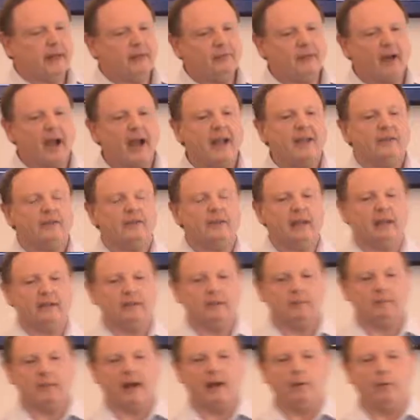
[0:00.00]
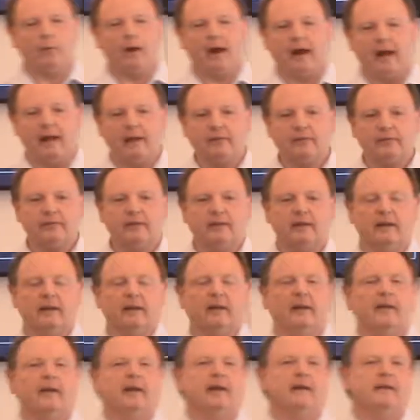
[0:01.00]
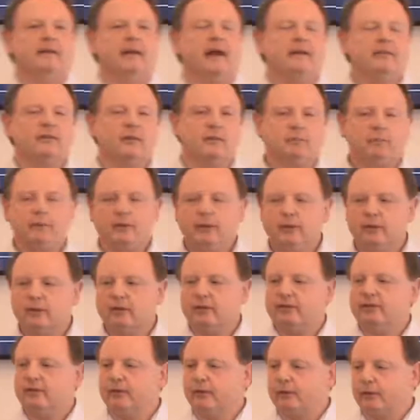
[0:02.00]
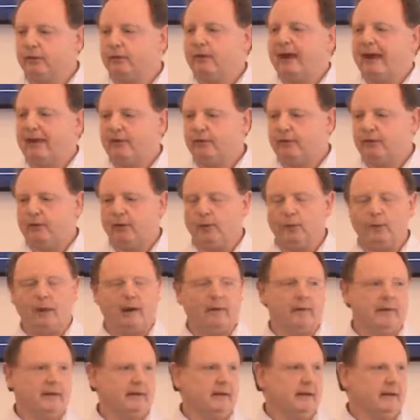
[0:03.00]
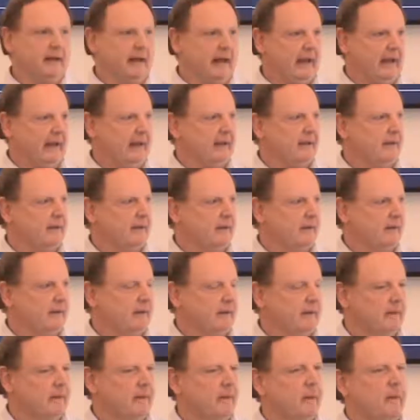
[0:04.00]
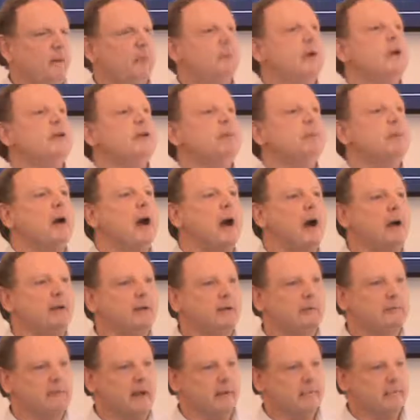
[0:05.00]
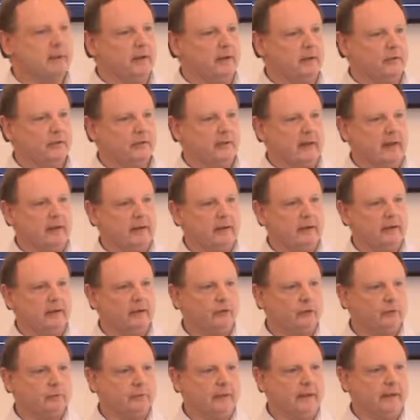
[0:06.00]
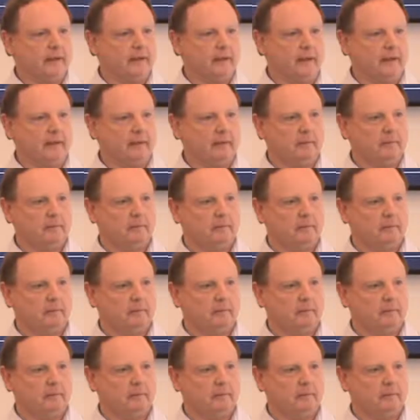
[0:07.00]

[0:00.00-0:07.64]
if I said to my wife, that's a beautiful dress you're wearing today, which part of my personality is you?